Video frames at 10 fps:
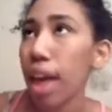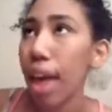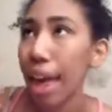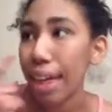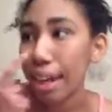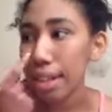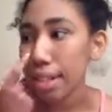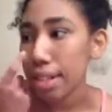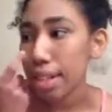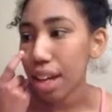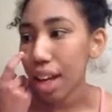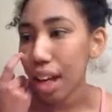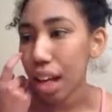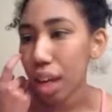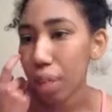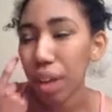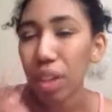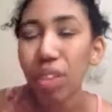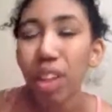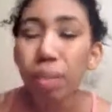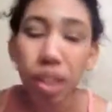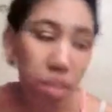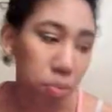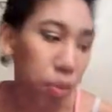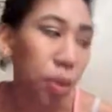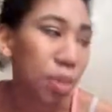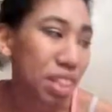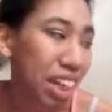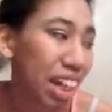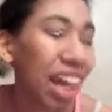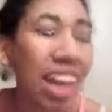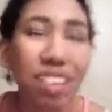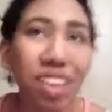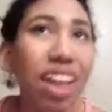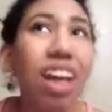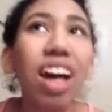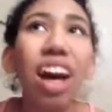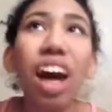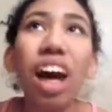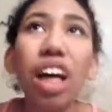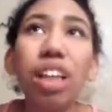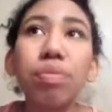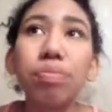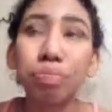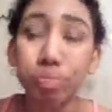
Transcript: and um, I don't think I'm gonna end up filming tonight. Anyway. Um,